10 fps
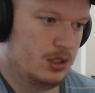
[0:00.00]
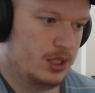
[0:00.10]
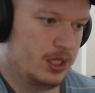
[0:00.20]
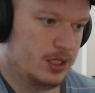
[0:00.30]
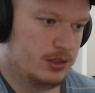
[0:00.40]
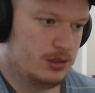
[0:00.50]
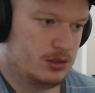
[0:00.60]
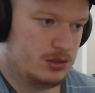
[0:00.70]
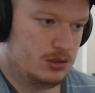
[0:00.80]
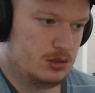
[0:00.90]
And
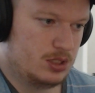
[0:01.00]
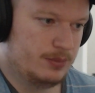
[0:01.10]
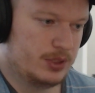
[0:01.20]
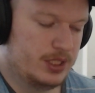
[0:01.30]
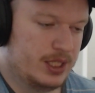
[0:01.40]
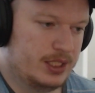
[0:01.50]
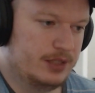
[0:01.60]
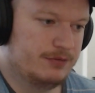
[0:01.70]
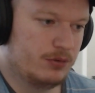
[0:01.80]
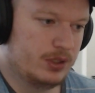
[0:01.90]
I'm looking at
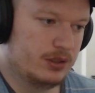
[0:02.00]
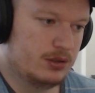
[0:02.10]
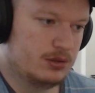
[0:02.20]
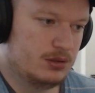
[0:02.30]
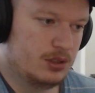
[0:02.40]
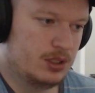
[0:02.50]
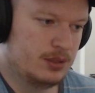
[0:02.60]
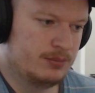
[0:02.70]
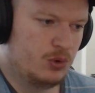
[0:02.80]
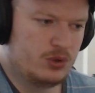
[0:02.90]
e4 here,
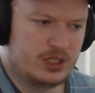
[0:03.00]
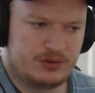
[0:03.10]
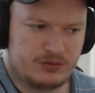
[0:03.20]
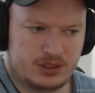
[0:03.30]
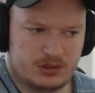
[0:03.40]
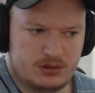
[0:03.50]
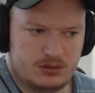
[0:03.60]
or e3.